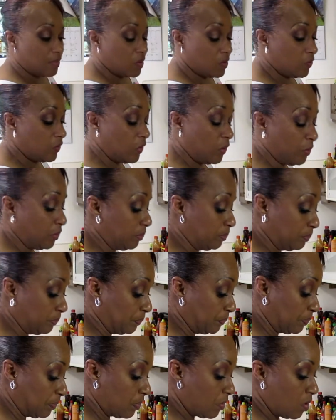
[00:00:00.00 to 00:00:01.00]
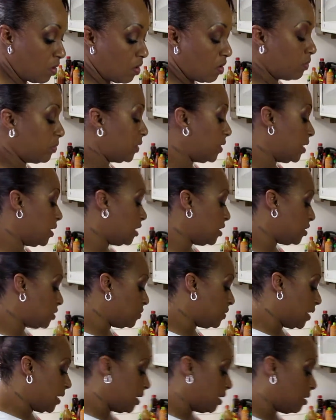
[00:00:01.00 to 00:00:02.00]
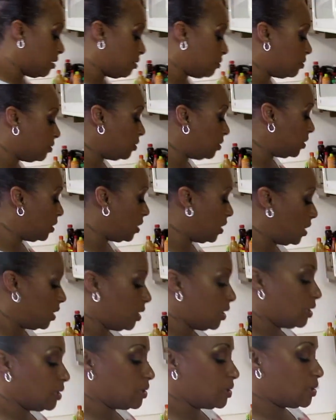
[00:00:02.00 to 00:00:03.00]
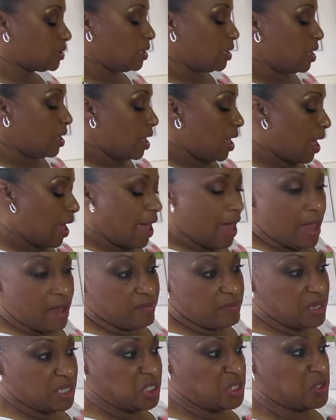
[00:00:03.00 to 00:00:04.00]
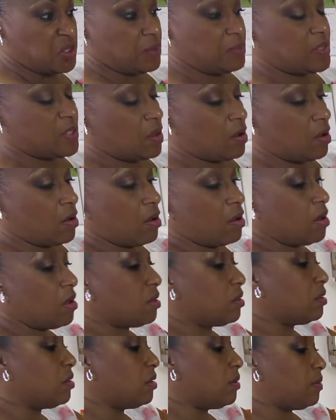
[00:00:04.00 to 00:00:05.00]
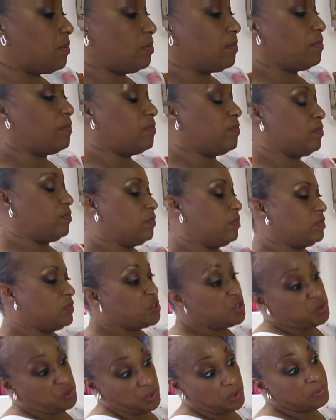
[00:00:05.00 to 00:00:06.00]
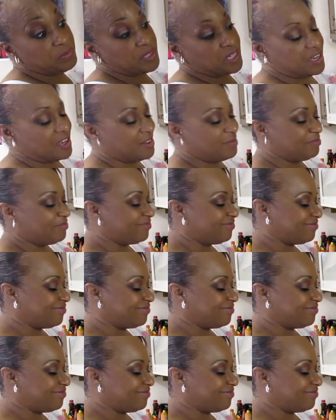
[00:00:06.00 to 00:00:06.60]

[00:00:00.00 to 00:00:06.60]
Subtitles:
So, all we're going to do now is, I have my strips all stripped up.